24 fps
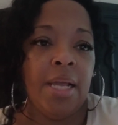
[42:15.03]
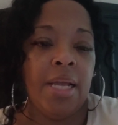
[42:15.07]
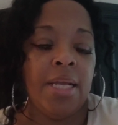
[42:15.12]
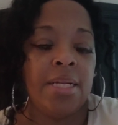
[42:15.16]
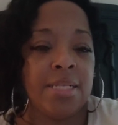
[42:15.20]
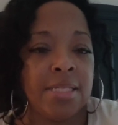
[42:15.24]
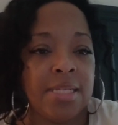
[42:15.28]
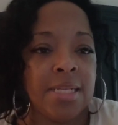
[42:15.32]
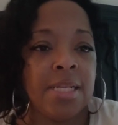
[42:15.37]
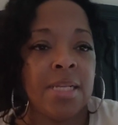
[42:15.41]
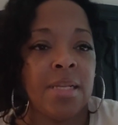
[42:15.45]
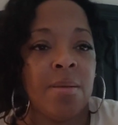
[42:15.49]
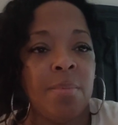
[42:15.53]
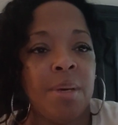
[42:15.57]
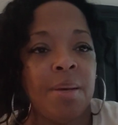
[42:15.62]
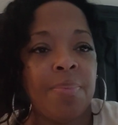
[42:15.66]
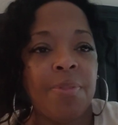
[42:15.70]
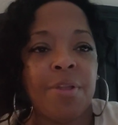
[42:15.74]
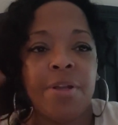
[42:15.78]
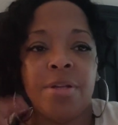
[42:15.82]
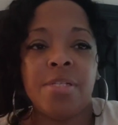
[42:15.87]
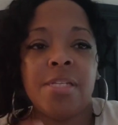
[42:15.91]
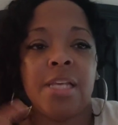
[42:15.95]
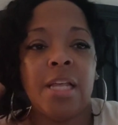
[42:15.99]
And send them up
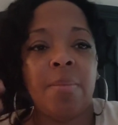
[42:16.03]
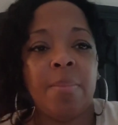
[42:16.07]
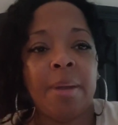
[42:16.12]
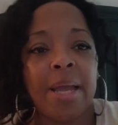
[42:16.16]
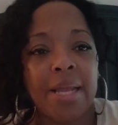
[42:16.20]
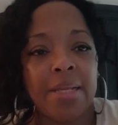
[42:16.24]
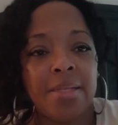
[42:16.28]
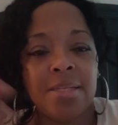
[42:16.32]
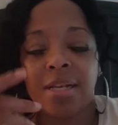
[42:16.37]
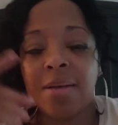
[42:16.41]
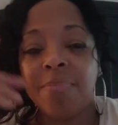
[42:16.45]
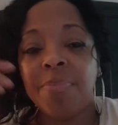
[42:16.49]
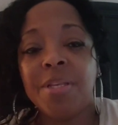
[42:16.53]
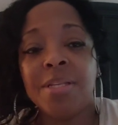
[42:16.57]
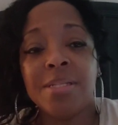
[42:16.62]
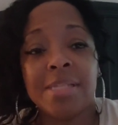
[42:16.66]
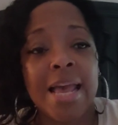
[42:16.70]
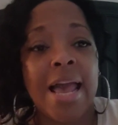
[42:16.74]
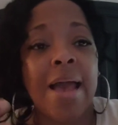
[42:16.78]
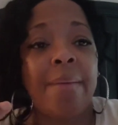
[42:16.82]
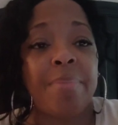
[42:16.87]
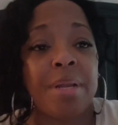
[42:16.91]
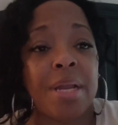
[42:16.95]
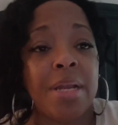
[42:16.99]
there and tell them, hey, something's
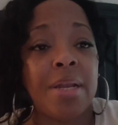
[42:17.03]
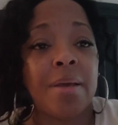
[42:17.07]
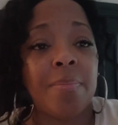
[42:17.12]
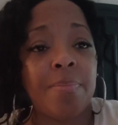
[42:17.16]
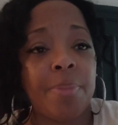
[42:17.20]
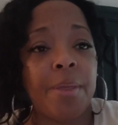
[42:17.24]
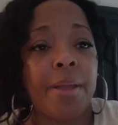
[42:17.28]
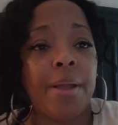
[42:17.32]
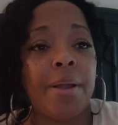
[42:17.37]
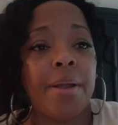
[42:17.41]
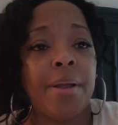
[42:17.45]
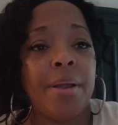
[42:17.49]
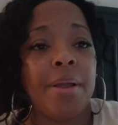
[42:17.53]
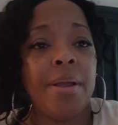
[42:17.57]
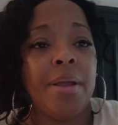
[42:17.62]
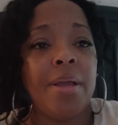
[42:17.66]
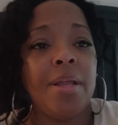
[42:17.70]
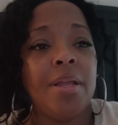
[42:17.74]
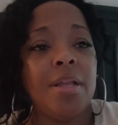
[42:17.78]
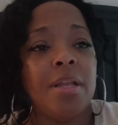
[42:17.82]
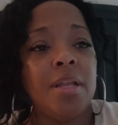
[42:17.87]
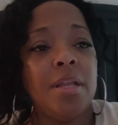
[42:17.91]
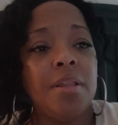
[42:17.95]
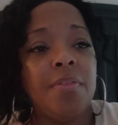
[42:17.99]
happening up there.
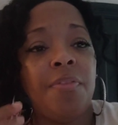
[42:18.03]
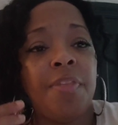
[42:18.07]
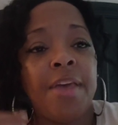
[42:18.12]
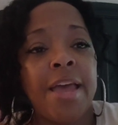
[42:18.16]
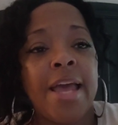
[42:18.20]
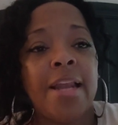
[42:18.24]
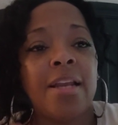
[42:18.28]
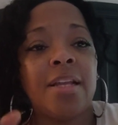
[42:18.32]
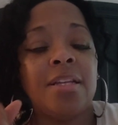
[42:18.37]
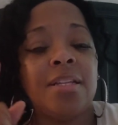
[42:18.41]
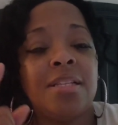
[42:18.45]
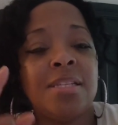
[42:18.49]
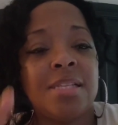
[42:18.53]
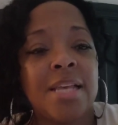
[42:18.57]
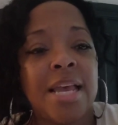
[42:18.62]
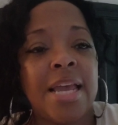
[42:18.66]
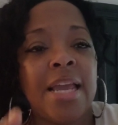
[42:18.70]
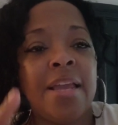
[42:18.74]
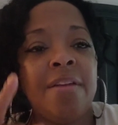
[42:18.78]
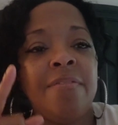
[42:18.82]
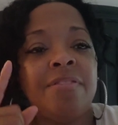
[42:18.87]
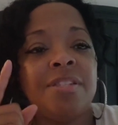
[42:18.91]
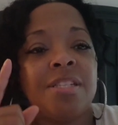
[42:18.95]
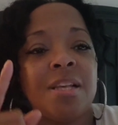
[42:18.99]
That could
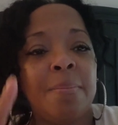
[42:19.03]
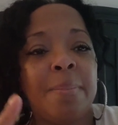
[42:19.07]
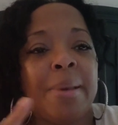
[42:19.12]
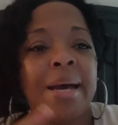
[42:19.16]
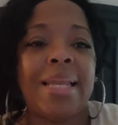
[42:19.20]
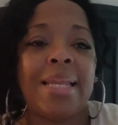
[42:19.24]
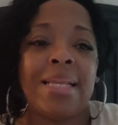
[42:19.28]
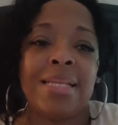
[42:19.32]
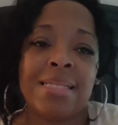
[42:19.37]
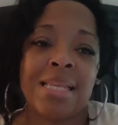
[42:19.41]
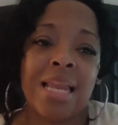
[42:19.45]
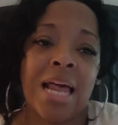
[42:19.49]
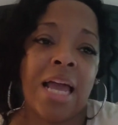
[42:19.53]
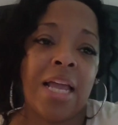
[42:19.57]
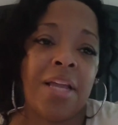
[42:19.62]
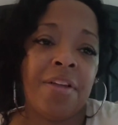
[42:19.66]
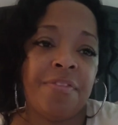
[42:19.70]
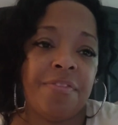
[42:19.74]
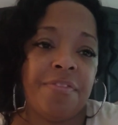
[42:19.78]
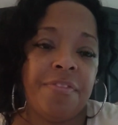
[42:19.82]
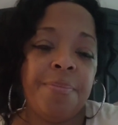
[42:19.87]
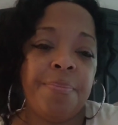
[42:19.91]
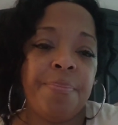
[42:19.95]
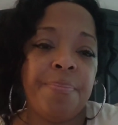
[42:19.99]
save somebody's
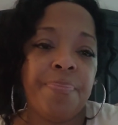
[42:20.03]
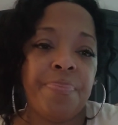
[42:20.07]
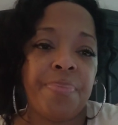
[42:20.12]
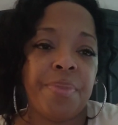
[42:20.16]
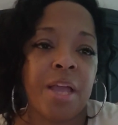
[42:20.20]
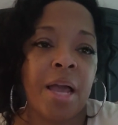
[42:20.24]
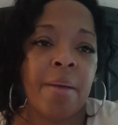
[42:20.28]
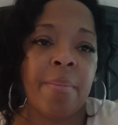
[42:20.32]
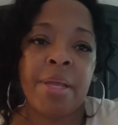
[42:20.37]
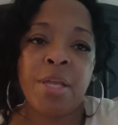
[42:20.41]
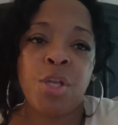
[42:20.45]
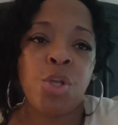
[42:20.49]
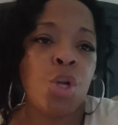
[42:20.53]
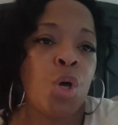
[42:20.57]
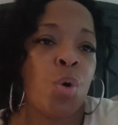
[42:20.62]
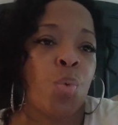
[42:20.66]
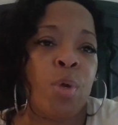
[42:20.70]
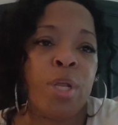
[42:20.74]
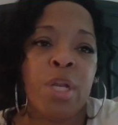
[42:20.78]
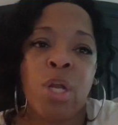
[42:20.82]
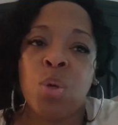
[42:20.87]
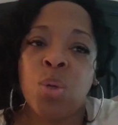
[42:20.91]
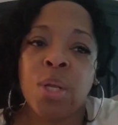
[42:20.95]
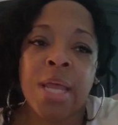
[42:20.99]
life. I mean, you know,
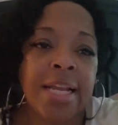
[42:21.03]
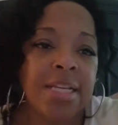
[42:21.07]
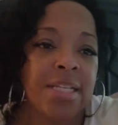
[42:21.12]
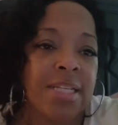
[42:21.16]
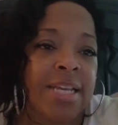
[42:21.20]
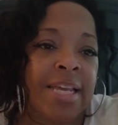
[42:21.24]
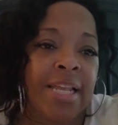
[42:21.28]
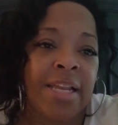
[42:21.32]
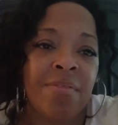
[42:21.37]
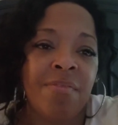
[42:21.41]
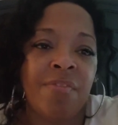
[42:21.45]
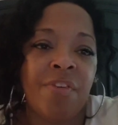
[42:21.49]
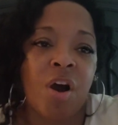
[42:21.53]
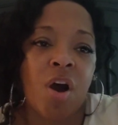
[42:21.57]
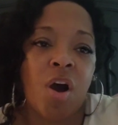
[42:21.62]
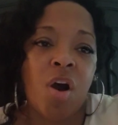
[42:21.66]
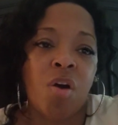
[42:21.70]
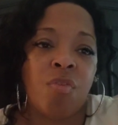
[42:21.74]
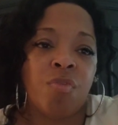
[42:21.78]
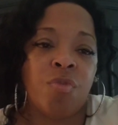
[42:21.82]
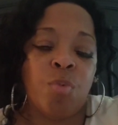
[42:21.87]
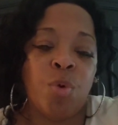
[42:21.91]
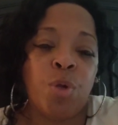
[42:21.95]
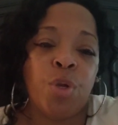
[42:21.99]
we don't like to get
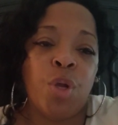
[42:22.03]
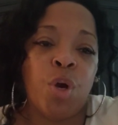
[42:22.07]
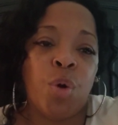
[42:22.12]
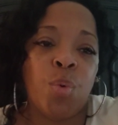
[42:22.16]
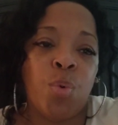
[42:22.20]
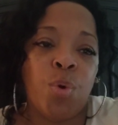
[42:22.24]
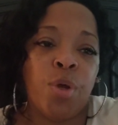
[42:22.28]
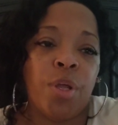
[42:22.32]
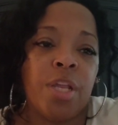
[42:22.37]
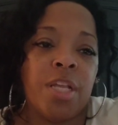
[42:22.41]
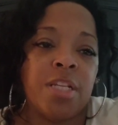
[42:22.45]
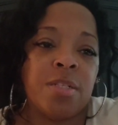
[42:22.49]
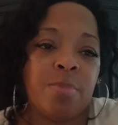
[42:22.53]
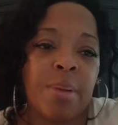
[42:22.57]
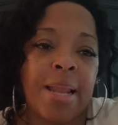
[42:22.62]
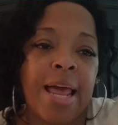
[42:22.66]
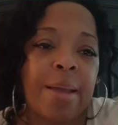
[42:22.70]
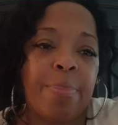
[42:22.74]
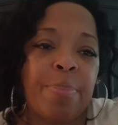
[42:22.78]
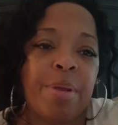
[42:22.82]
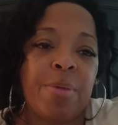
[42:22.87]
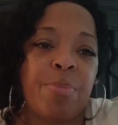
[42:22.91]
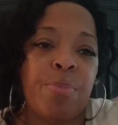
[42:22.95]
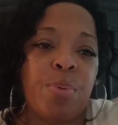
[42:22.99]
involved. We know as
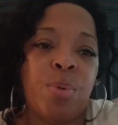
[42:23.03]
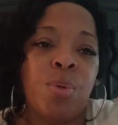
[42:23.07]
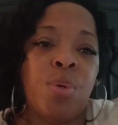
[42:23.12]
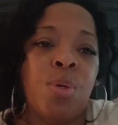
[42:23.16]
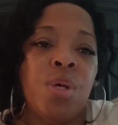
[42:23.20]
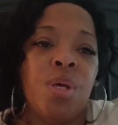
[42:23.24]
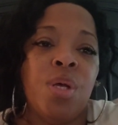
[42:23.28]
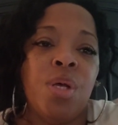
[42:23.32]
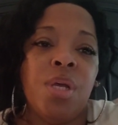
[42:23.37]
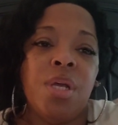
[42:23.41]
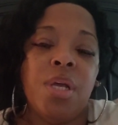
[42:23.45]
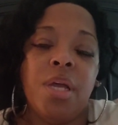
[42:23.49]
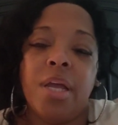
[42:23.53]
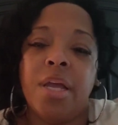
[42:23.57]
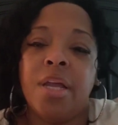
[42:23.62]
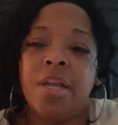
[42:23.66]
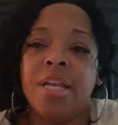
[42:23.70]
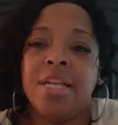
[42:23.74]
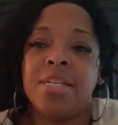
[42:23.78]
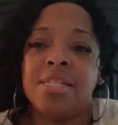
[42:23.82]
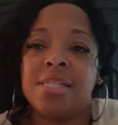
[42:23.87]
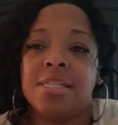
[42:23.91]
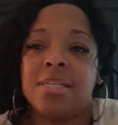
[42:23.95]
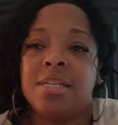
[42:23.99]
black people
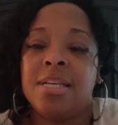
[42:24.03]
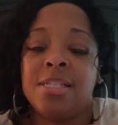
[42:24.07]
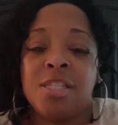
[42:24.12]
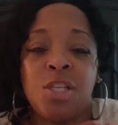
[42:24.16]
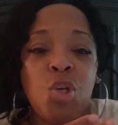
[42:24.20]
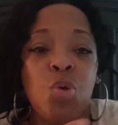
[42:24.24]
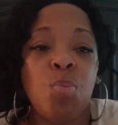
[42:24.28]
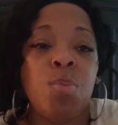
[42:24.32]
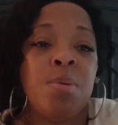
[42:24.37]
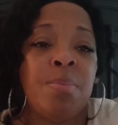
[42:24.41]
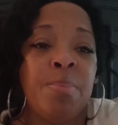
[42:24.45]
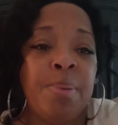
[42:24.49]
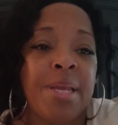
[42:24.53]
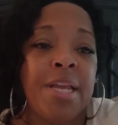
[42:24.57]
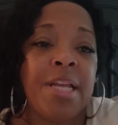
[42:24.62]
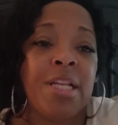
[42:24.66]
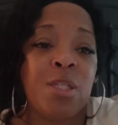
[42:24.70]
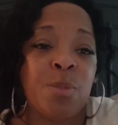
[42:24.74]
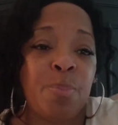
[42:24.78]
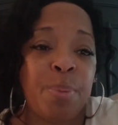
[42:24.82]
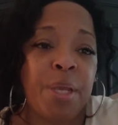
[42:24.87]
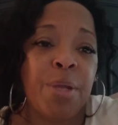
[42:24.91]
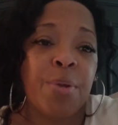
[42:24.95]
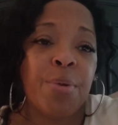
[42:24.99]
and as human
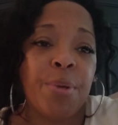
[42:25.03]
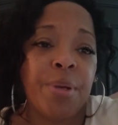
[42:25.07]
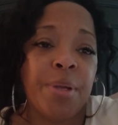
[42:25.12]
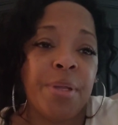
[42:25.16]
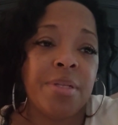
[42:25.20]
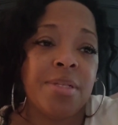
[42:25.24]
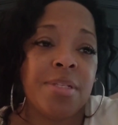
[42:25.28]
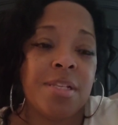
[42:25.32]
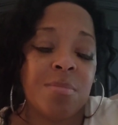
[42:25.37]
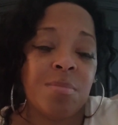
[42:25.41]
beings, period.